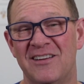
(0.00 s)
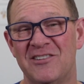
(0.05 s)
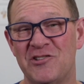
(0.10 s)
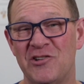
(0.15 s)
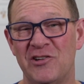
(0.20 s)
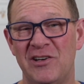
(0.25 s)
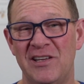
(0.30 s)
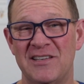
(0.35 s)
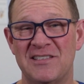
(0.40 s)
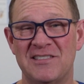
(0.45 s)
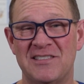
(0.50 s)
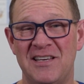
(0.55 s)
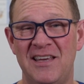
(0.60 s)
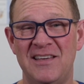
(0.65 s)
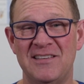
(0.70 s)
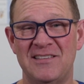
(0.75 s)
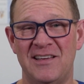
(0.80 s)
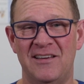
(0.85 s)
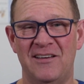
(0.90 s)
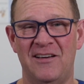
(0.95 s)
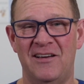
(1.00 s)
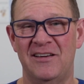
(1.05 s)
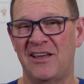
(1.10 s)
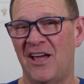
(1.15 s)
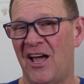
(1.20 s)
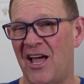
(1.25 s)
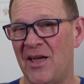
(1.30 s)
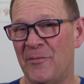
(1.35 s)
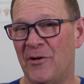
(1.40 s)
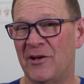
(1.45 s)
Julius Caesar, I
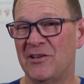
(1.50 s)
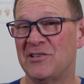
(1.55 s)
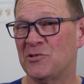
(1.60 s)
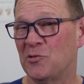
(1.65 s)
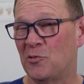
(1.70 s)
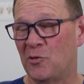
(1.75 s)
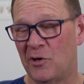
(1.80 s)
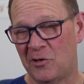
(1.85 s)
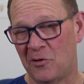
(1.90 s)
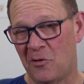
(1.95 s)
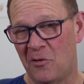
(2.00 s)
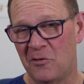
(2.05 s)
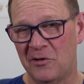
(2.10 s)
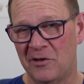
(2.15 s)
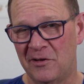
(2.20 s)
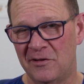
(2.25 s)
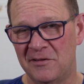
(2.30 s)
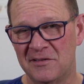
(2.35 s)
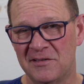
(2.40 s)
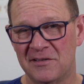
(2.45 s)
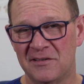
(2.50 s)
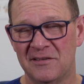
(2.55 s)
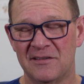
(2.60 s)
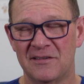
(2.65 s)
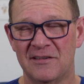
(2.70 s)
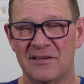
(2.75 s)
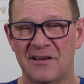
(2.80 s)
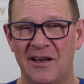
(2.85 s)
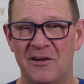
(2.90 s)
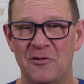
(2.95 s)
came, I saw, I conquered.
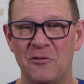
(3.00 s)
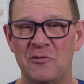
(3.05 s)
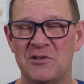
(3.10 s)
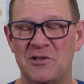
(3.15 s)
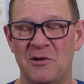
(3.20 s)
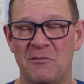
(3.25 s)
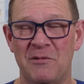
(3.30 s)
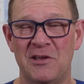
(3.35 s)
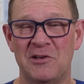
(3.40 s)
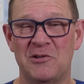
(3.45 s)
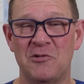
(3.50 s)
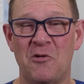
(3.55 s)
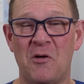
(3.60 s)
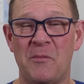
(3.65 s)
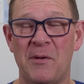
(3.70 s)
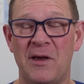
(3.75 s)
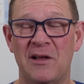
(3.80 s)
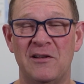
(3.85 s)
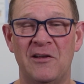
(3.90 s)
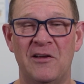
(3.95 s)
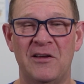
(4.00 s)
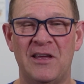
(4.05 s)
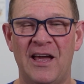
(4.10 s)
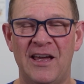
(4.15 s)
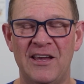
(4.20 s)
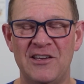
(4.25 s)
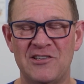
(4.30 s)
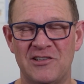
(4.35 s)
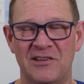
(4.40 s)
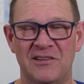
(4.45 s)
And also when you talk about
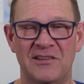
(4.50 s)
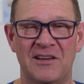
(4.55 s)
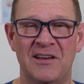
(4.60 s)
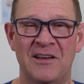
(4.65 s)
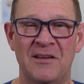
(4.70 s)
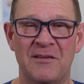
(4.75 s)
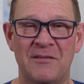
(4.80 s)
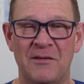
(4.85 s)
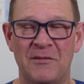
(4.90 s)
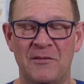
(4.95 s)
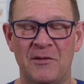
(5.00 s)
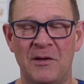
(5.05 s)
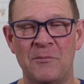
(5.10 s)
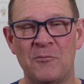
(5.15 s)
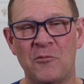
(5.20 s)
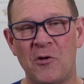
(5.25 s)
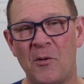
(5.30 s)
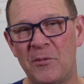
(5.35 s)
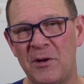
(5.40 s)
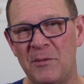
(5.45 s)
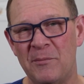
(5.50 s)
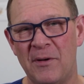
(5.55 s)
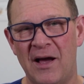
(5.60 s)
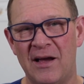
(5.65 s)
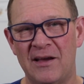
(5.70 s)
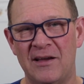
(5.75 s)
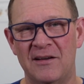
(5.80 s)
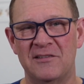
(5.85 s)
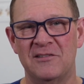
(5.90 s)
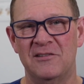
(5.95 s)
location in property
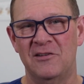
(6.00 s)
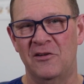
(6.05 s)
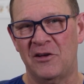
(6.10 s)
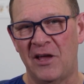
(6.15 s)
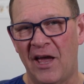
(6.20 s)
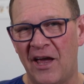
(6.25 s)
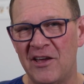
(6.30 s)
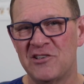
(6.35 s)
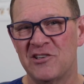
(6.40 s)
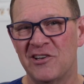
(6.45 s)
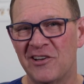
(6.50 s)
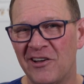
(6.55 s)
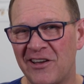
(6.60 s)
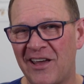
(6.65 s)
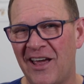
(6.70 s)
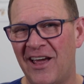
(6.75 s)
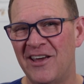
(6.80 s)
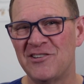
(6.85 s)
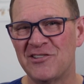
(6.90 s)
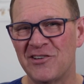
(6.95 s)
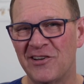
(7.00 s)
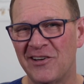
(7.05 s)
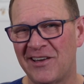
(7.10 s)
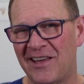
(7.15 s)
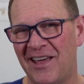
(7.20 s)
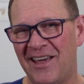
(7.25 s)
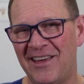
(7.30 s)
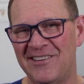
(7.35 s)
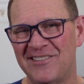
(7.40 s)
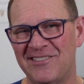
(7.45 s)
market, location, location,
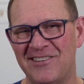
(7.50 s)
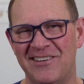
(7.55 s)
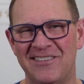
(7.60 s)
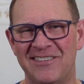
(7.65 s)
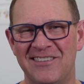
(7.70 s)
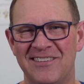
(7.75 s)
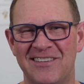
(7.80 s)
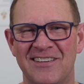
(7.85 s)
location.